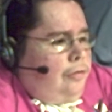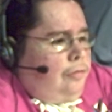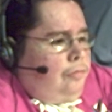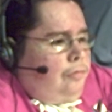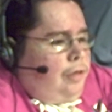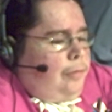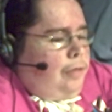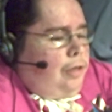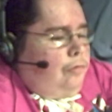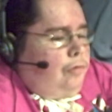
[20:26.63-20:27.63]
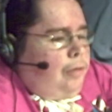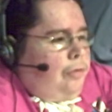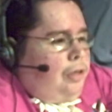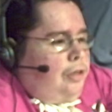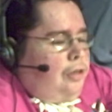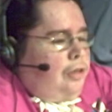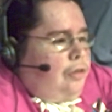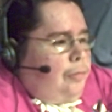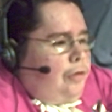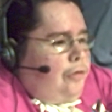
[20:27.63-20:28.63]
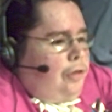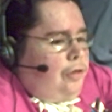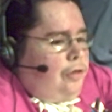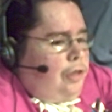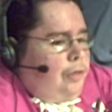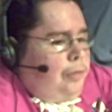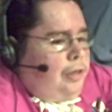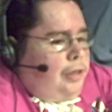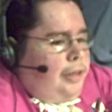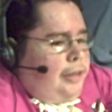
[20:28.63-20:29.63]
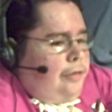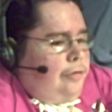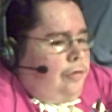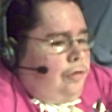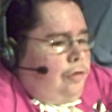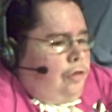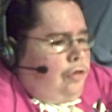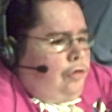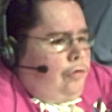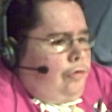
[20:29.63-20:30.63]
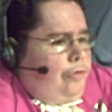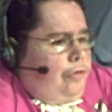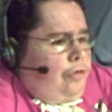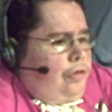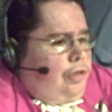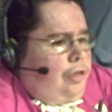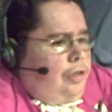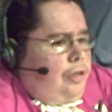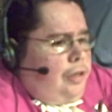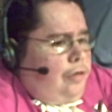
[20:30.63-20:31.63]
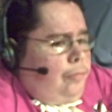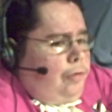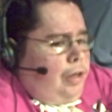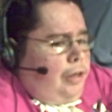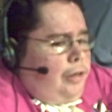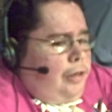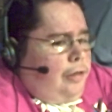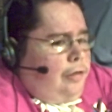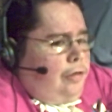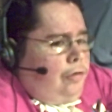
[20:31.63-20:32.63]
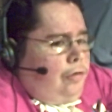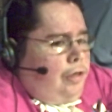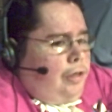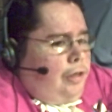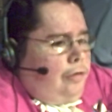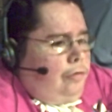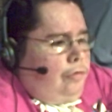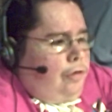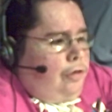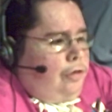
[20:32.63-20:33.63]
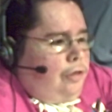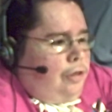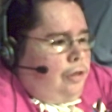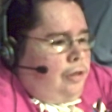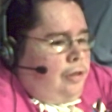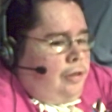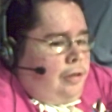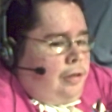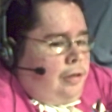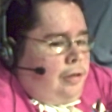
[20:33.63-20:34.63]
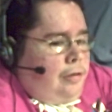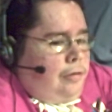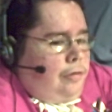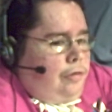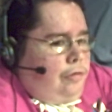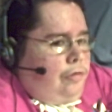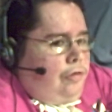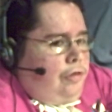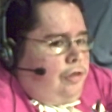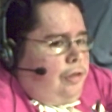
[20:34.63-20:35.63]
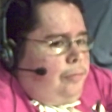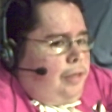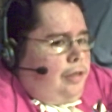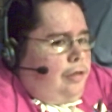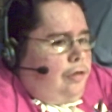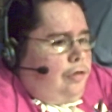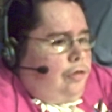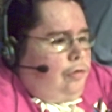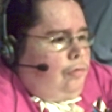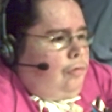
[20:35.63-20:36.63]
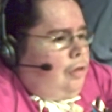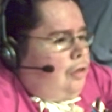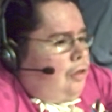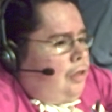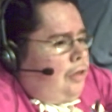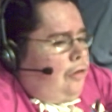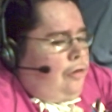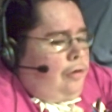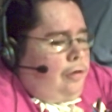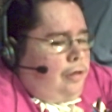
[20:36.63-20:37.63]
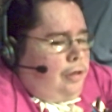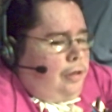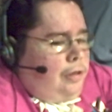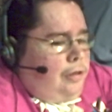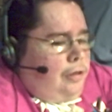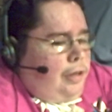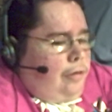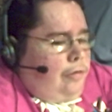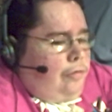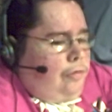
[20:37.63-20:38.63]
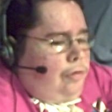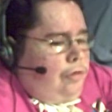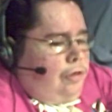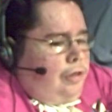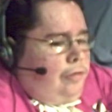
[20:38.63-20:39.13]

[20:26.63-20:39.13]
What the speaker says: What I'm guessing is the main event, six-man tag, The Shield versus Daniel Bryan, Cody, and Goldust. So let's get back to the show and see how it closes out.